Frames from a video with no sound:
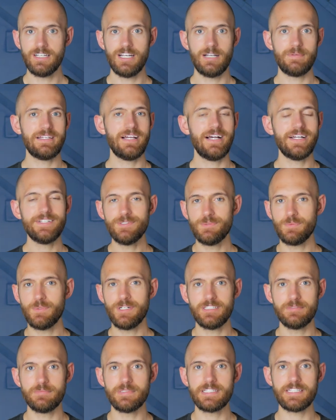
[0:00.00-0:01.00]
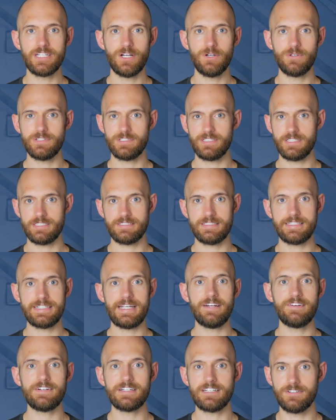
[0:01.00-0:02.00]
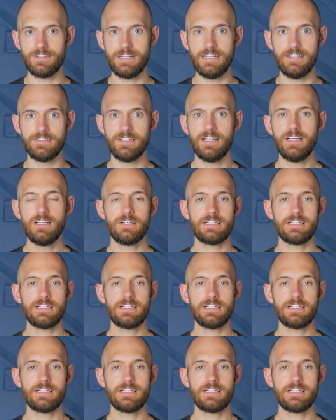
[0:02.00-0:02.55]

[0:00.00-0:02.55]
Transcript: I mean, I don't want to be carrying around.